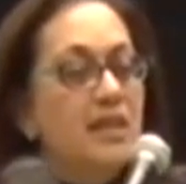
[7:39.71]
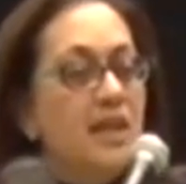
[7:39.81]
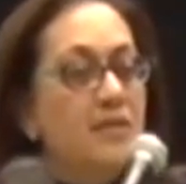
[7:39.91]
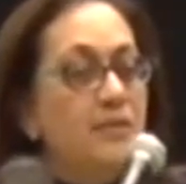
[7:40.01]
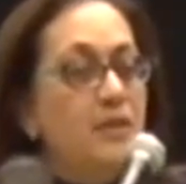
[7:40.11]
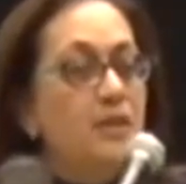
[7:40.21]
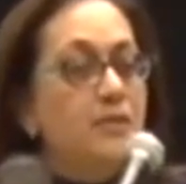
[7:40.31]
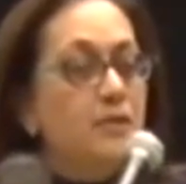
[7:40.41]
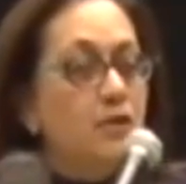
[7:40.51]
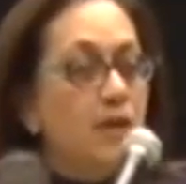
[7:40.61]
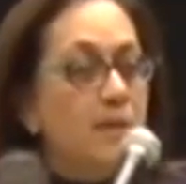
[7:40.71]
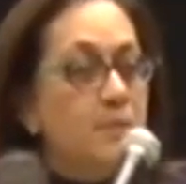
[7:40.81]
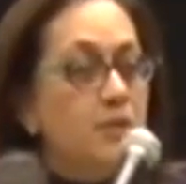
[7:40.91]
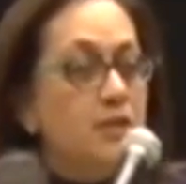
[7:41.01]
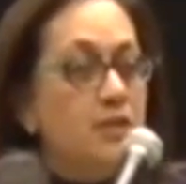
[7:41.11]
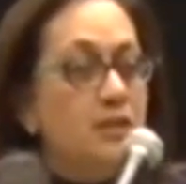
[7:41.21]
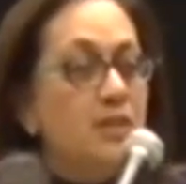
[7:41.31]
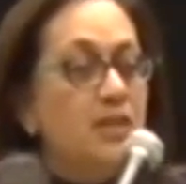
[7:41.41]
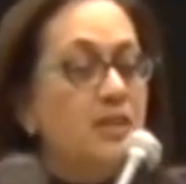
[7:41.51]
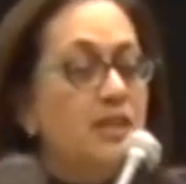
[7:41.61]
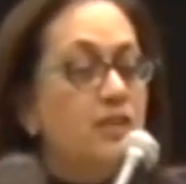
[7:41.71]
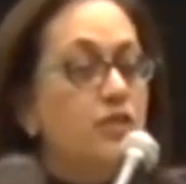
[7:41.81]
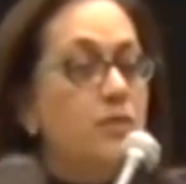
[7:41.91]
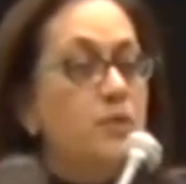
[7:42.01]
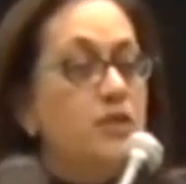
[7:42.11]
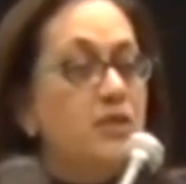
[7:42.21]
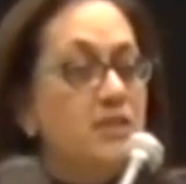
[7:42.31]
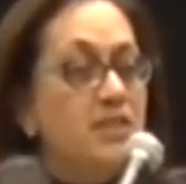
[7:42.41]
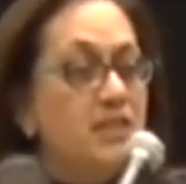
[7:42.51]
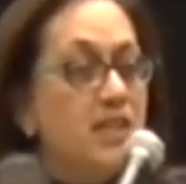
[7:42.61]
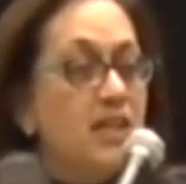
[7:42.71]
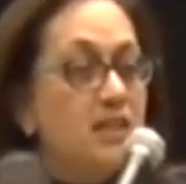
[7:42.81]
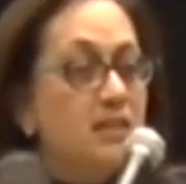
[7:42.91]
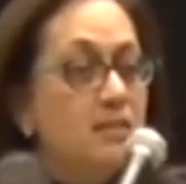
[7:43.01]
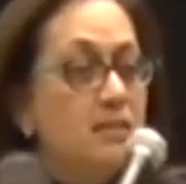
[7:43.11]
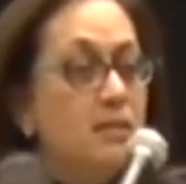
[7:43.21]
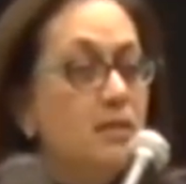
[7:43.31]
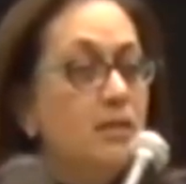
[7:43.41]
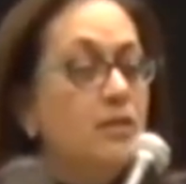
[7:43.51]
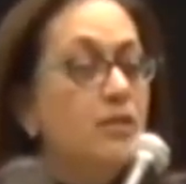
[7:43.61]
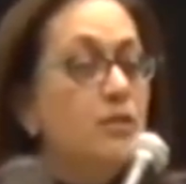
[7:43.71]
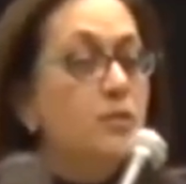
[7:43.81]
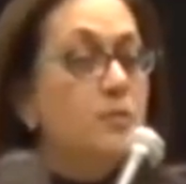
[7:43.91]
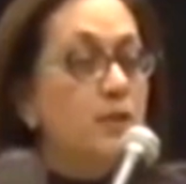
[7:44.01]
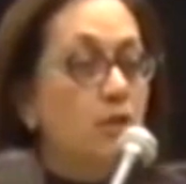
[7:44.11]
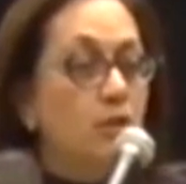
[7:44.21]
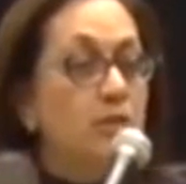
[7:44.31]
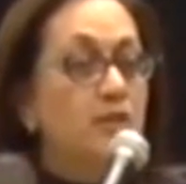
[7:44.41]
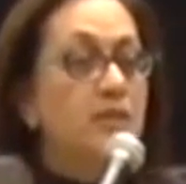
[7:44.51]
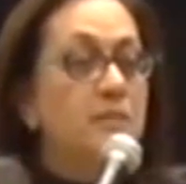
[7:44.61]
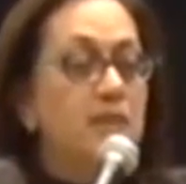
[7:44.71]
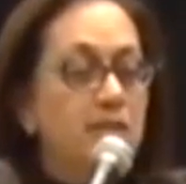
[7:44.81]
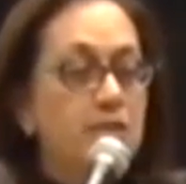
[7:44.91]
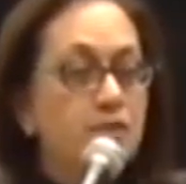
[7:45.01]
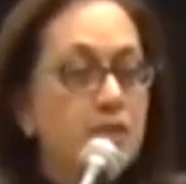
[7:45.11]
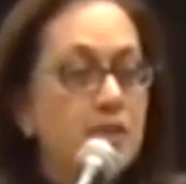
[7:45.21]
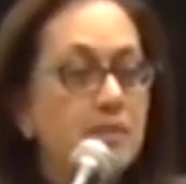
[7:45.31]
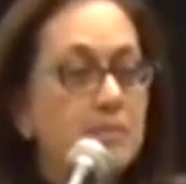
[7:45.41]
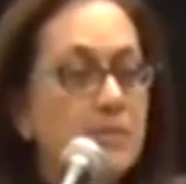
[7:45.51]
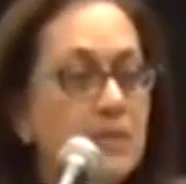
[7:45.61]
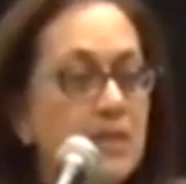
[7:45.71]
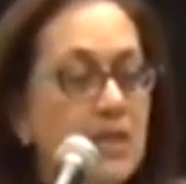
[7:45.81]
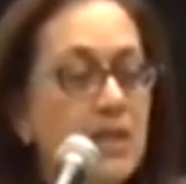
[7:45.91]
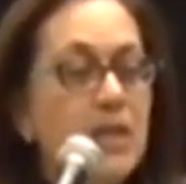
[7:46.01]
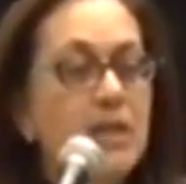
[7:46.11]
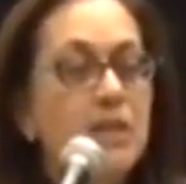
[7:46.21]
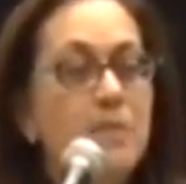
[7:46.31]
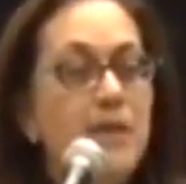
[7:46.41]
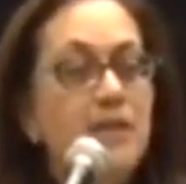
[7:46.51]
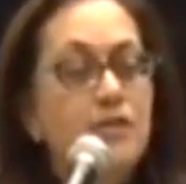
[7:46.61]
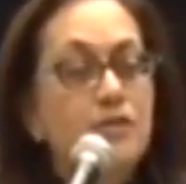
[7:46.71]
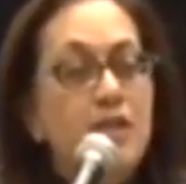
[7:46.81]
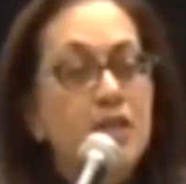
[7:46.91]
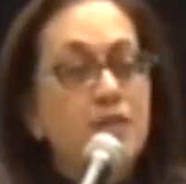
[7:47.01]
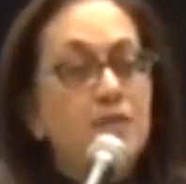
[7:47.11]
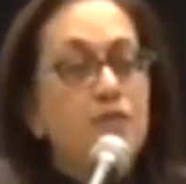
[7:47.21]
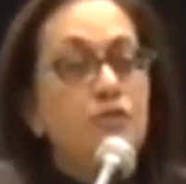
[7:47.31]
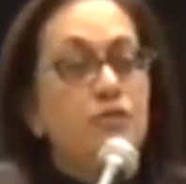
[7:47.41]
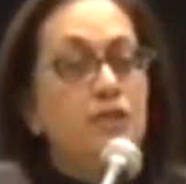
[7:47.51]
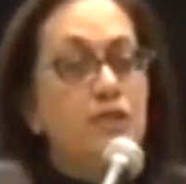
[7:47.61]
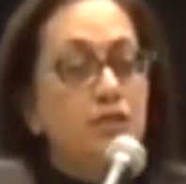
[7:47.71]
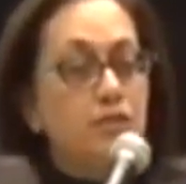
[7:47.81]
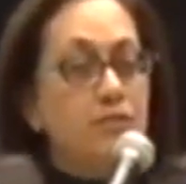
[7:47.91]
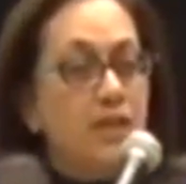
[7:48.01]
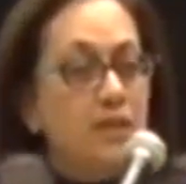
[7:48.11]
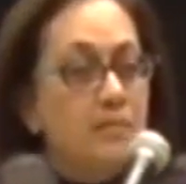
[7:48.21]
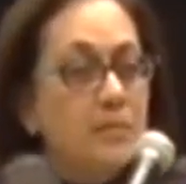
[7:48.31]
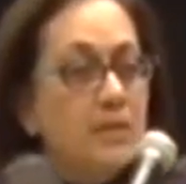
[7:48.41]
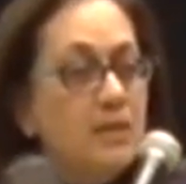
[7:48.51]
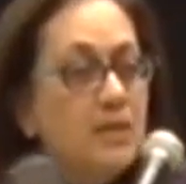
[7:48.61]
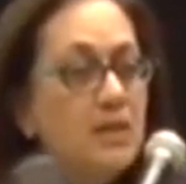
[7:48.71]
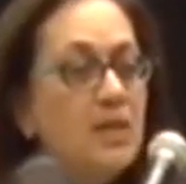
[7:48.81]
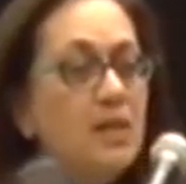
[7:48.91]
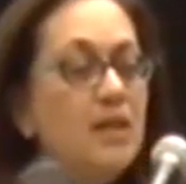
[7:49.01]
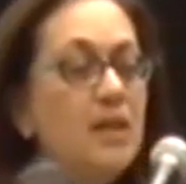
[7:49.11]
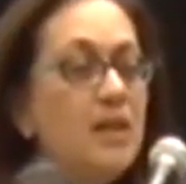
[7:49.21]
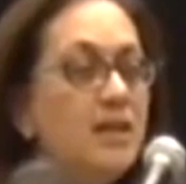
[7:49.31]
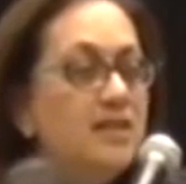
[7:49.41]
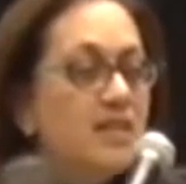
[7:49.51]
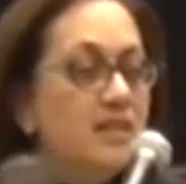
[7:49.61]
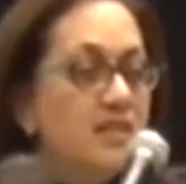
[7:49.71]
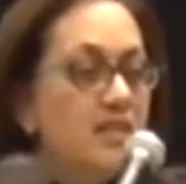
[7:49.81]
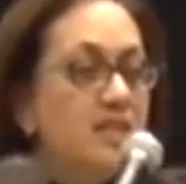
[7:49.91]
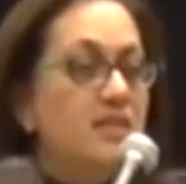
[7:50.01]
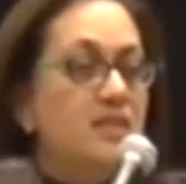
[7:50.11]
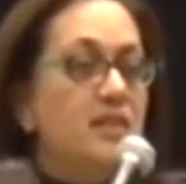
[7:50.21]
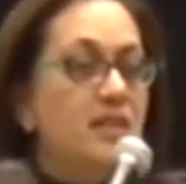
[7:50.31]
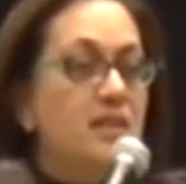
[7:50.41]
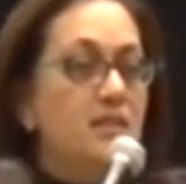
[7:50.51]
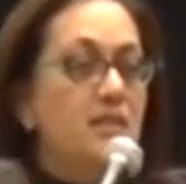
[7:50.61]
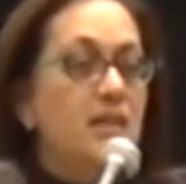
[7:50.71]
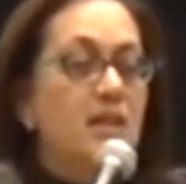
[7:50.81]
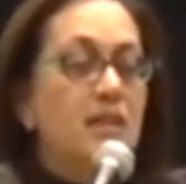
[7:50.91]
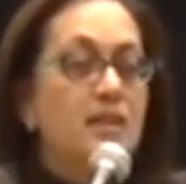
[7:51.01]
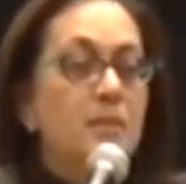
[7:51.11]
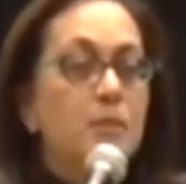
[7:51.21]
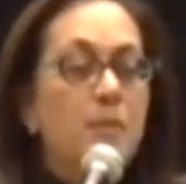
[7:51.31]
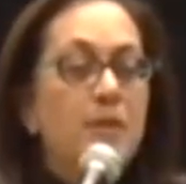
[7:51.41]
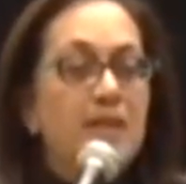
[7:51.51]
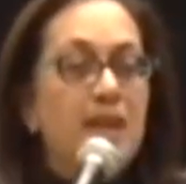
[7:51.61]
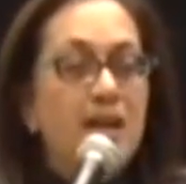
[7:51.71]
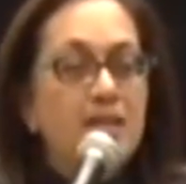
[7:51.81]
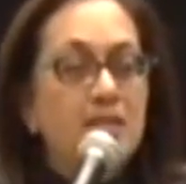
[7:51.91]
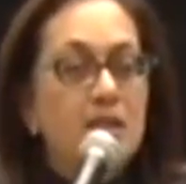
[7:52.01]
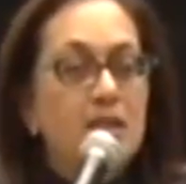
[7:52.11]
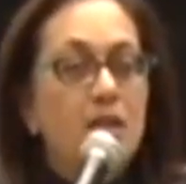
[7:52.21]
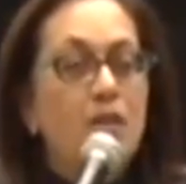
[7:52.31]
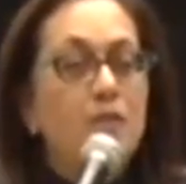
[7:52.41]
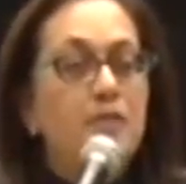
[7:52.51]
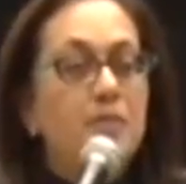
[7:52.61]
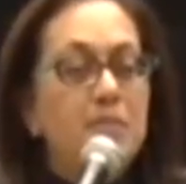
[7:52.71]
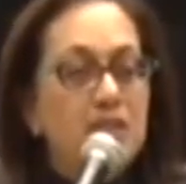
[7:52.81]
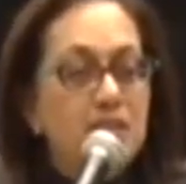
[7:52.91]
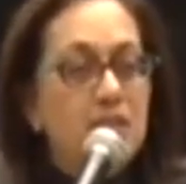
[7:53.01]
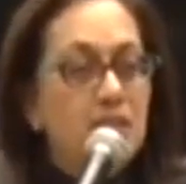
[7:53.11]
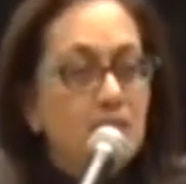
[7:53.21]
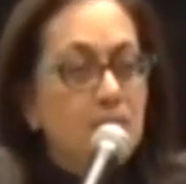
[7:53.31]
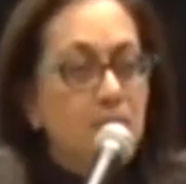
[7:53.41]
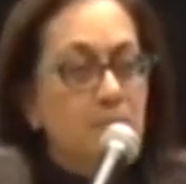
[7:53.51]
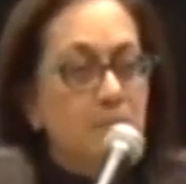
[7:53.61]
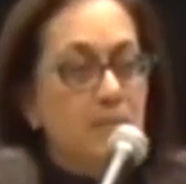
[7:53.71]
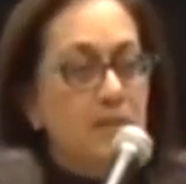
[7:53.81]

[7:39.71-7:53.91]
The level of corruption in the Egyptian state goes beyond the military. It penetrates the judiciary. It exists in the propaganda of the media.